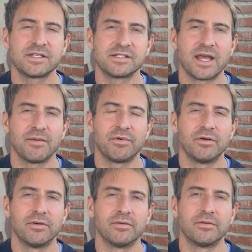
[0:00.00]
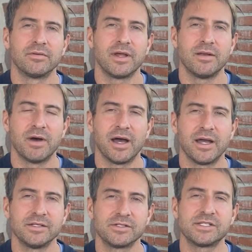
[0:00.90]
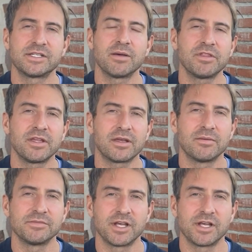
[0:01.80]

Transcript: example in mind, something comes